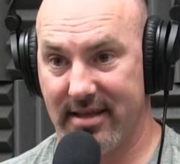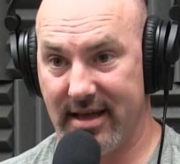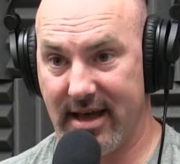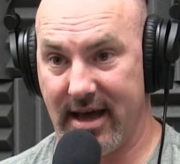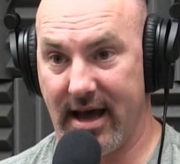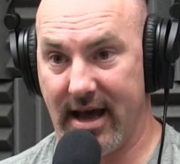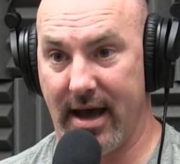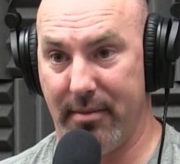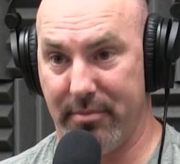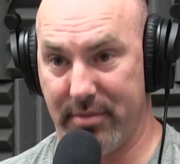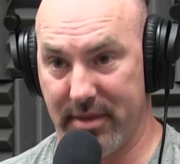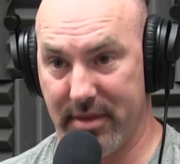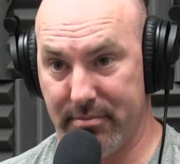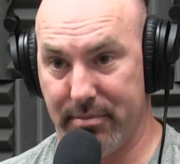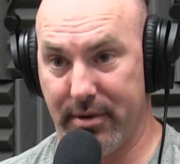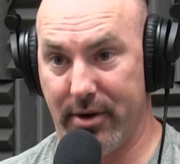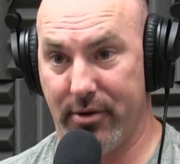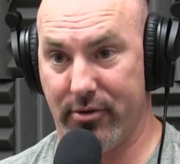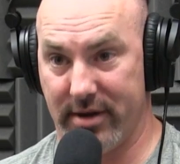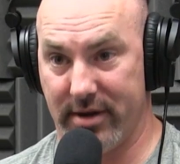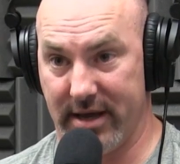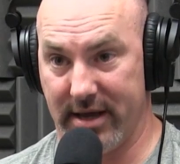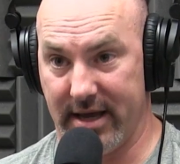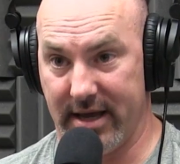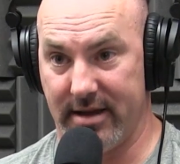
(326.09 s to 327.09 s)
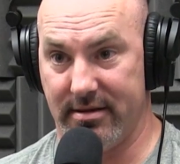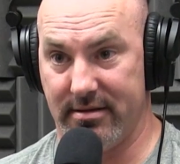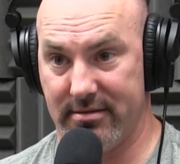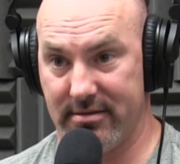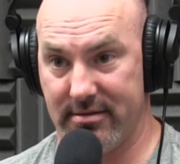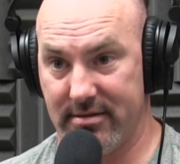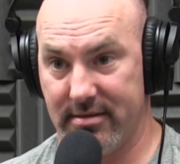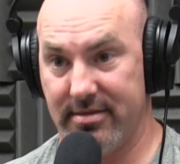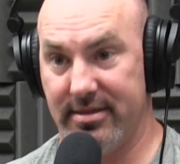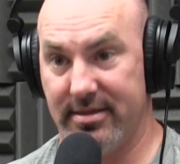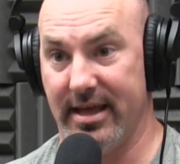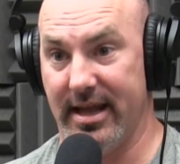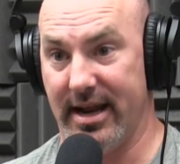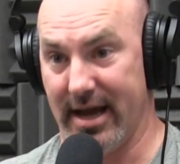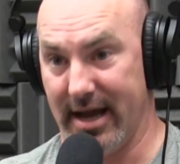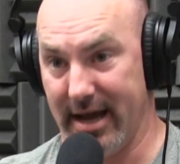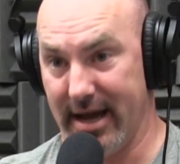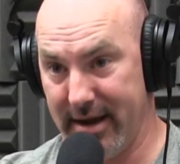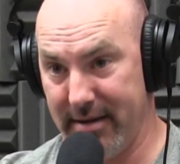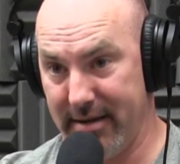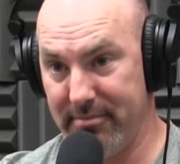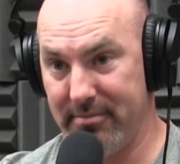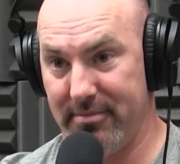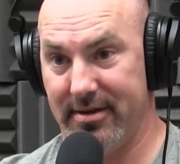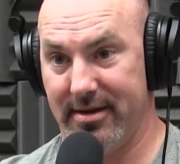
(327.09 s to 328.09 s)
I'm the bonehead. Uh, that
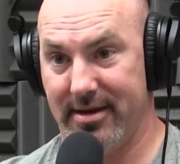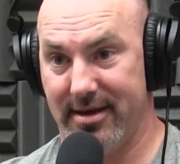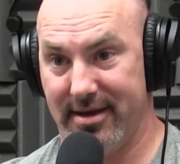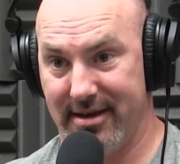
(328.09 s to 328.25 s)
I'm